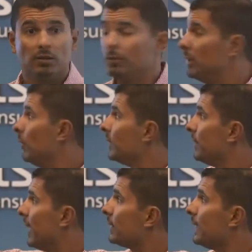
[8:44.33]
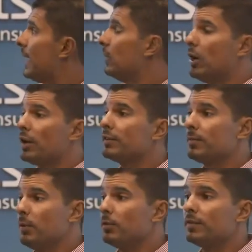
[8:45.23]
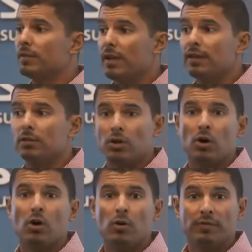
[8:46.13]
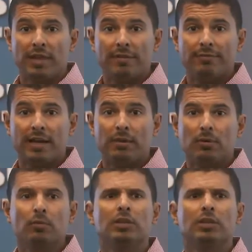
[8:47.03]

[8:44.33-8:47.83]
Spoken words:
We know exactly how long it's supposed to take to go over that fiber.